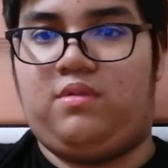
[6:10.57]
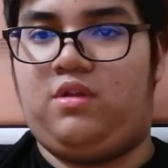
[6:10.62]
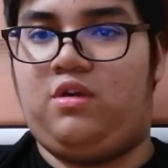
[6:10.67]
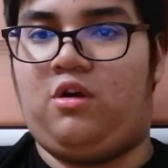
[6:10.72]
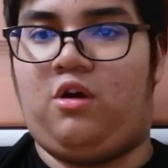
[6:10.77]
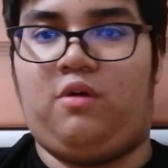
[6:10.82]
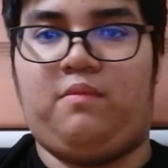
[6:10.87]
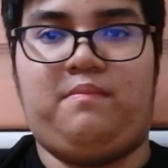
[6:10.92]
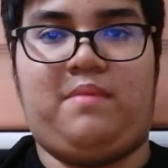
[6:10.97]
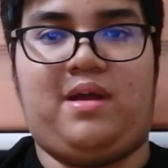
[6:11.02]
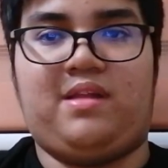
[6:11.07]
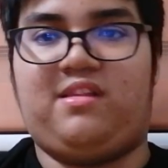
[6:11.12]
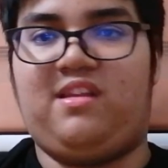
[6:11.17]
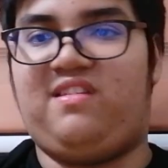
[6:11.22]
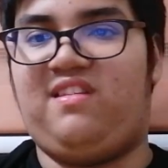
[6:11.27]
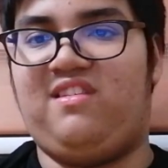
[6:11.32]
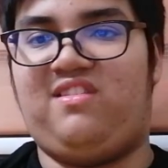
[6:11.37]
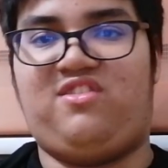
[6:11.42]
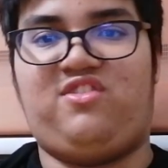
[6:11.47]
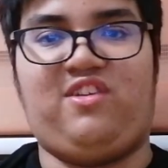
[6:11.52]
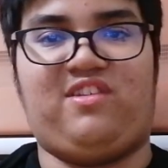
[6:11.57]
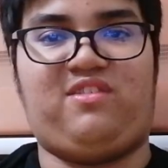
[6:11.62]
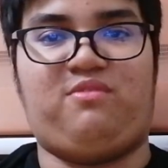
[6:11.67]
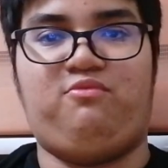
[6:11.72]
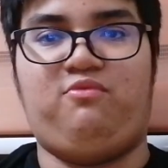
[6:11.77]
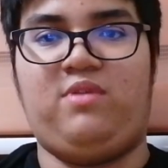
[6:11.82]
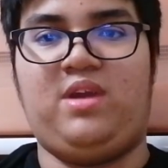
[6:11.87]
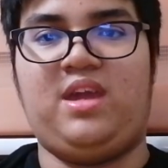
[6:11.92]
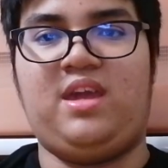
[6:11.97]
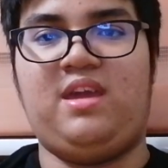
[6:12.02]
Yo, man, this is just
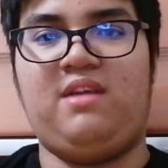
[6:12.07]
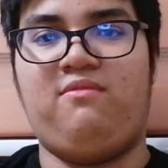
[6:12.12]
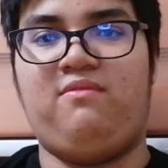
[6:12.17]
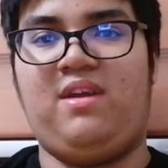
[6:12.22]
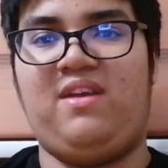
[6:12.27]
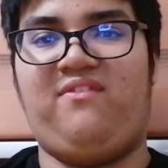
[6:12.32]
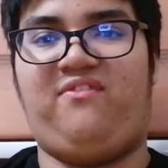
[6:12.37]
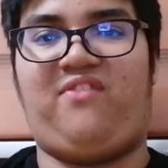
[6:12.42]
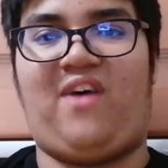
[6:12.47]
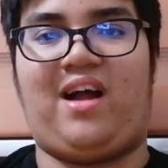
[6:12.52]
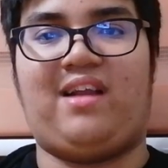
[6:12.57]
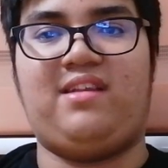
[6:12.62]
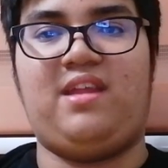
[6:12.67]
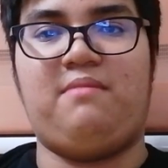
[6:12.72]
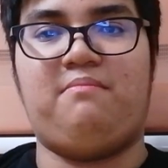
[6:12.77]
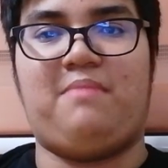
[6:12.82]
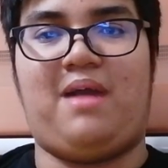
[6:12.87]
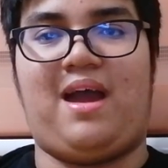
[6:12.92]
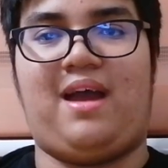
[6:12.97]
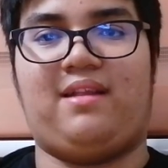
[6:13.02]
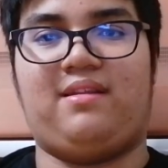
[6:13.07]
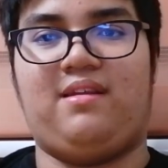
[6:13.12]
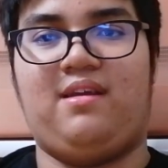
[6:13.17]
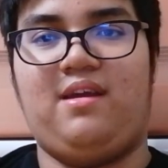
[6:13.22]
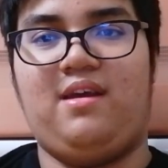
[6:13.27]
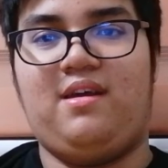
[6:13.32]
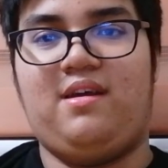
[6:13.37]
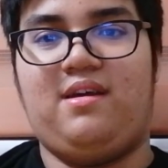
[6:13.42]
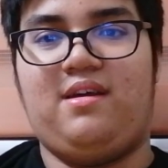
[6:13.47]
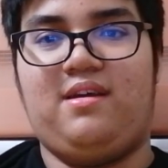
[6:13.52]
really, really funny, man.
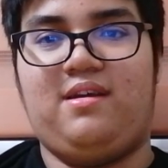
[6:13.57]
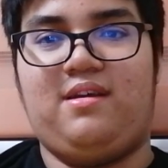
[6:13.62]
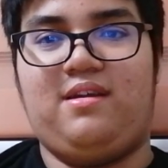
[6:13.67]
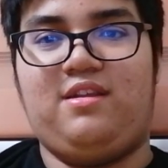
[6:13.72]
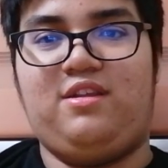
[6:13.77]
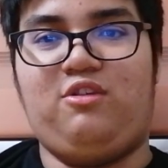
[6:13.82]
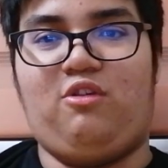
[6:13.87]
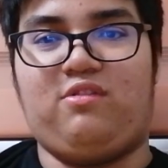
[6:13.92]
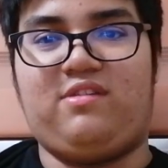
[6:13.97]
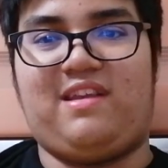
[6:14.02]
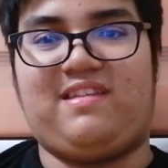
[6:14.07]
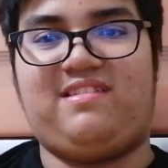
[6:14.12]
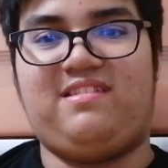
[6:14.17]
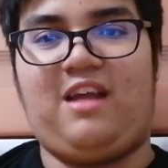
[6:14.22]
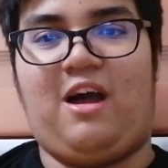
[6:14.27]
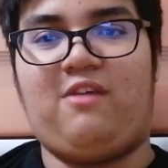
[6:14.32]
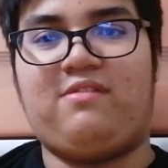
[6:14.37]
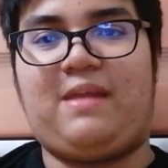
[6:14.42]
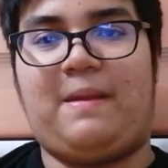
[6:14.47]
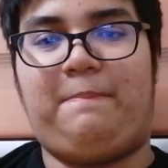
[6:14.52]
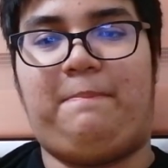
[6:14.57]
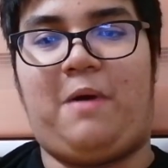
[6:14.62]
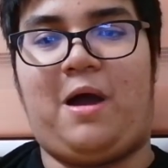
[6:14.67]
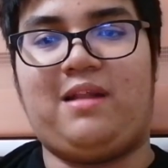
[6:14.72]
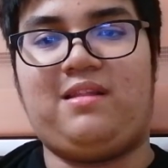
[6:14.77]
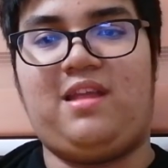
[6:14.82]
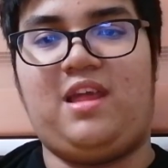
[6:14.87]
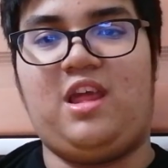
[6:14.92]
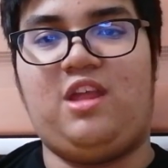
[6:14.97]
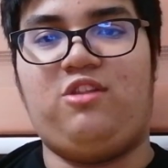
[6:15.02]
Yo, that's now that
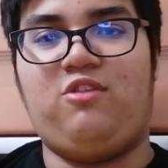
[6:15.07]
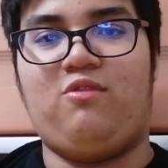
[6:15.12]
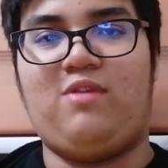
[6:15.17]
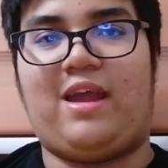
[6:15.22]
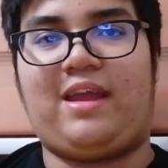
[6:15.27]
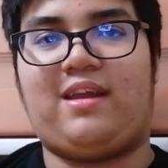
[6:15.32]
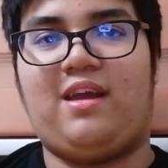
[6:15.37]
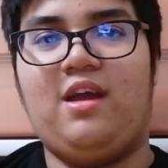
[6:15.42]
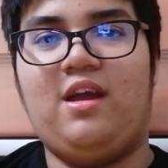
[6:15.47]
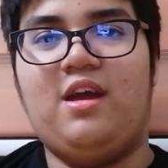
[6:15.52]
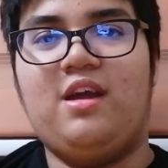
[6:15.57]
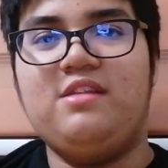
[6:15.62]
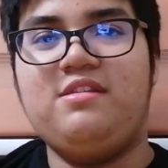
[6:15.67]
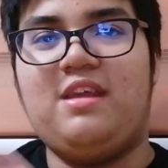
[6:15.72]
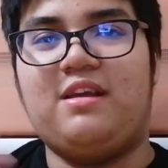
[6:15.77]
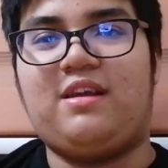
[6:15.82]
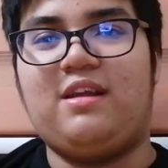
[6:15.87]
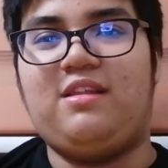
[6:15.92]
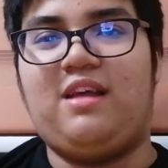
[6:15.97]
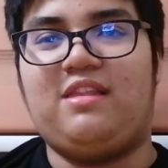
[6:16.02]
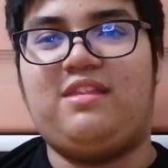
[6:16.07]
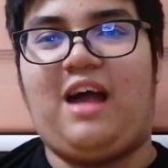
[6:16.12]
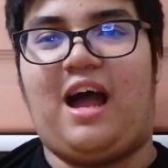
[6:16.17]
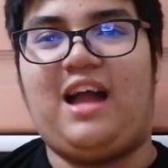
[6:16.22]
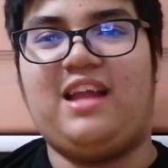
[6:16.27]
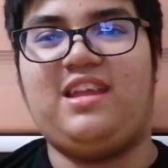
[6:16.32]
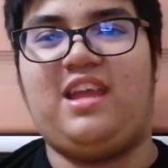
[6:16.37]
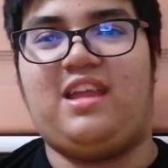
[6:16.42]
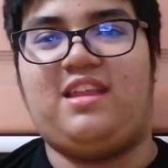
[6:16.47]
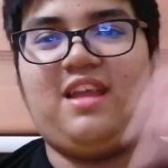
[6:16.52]
part he do like, look at the
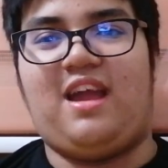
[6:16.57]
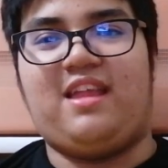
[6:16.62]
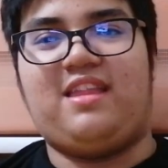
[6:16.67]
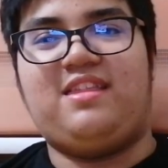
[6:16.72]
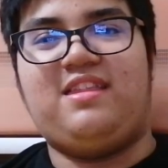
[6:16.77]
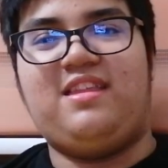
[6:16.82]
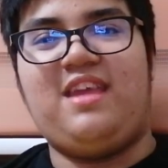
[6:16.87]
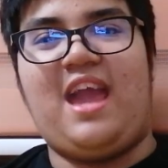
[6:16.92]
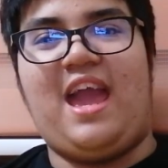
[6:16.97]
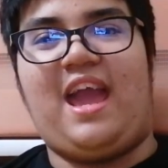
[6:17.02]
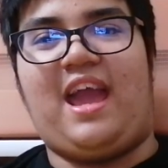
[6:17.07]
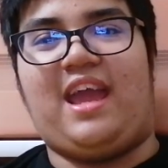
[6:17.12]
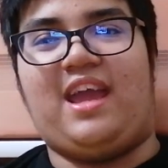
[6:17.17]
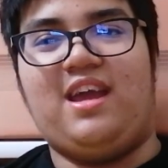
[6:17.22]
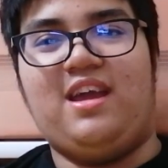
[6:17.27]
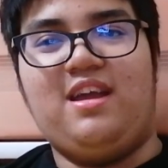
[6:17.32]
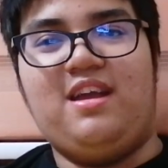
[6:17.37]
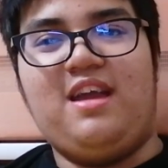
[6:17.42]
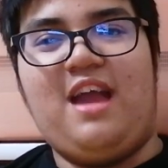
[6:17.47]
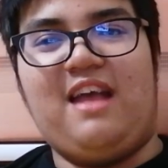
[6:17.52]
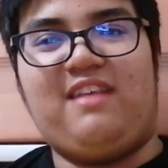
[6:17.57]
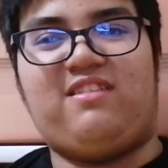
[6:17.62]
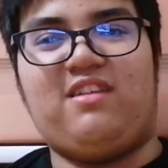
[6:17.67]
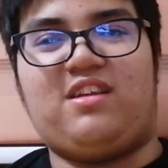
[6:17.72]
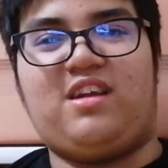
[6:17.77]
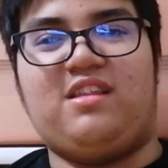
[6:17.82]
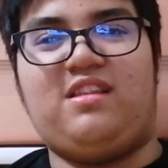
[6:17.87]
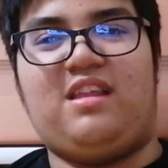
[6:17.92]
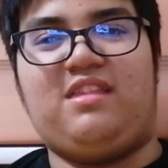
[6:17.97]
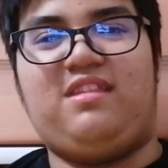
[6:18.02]
dining, yeah, yeah. It's
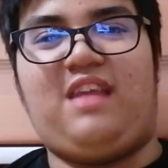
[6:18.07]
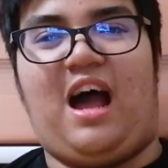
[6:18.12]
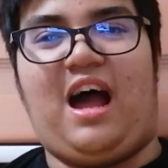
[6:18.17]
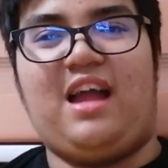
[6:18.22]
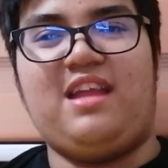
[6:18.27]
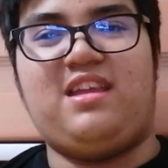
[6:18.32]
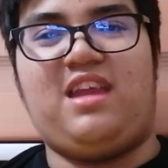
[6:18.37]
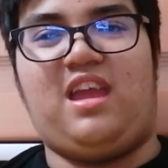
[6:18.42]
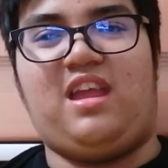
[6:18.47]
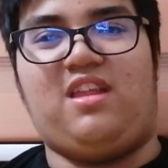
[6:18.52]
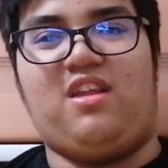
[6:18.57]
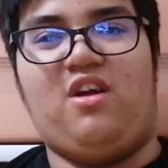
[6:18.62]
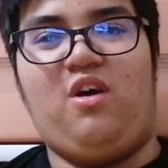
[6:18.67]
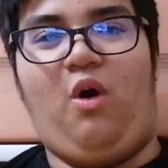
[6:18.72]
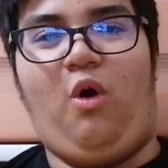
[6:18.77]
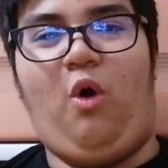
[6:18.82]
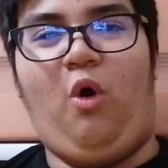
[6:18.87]
look at the dining.